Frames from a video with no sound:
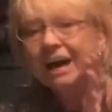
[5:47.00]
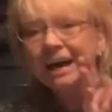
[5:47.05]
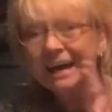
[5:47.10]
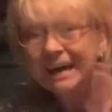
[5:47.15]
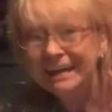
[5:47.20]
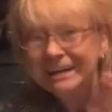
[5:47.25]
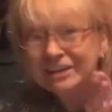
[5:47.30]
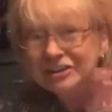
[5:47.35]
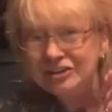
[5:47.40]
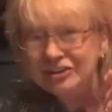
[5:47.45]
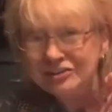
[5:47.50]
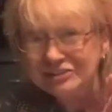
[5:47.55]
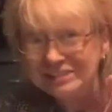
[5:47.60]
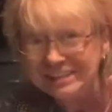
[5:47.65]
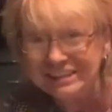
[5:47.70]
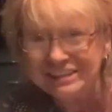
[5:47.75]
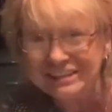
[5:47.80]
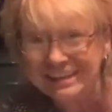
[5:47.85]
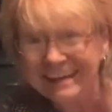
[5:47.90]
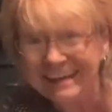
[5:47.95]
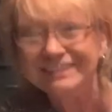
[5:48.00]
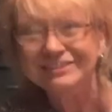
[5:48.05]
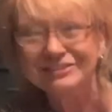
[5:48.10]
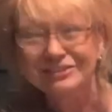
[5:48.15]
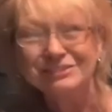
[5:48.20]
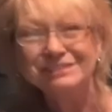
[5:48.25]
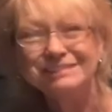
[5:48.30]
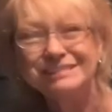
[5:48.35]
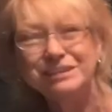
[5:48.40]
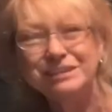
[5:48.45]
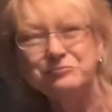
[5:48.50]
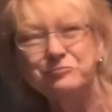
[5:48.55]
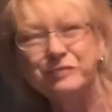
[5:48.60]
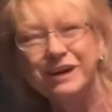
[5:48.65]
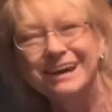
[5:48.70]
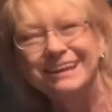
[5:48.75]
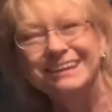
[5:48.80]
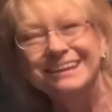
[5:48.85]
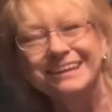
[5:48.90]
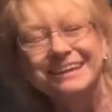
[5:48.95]
to use it yet, and you'll see why
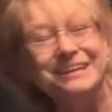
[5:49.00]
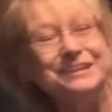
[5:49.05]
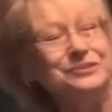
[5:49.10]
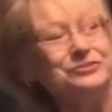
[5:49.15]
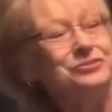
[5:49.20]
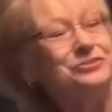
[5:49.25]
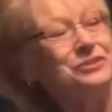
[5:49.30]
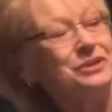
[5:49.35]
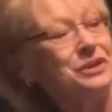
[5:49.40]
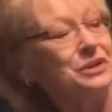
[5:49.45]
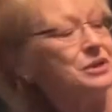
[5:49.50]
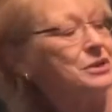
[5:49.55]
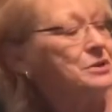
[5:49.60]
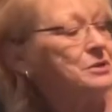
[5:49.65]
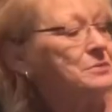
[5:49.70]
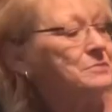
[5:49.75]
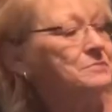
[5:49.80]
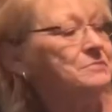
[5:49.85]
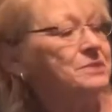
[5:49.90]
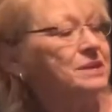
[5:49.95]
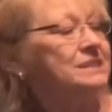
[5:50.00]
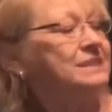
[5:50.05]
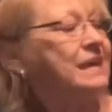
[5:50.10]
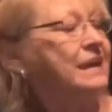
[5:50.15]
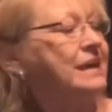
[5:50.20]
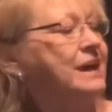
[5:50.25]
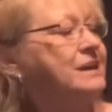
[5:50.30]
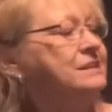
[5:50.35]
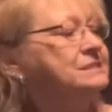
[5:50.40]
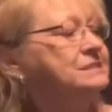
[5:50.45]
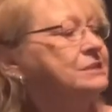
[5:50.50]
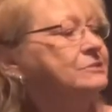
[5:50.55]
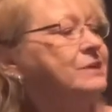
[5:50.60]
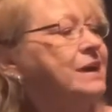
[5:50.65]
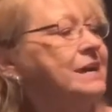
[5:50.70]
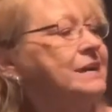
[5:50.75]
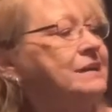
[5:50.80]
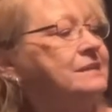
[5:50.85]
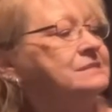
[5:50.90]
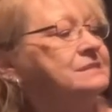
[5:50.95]
later. But they also had
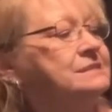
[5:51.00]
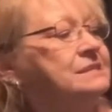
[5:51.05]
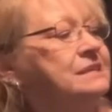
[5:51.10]
on sale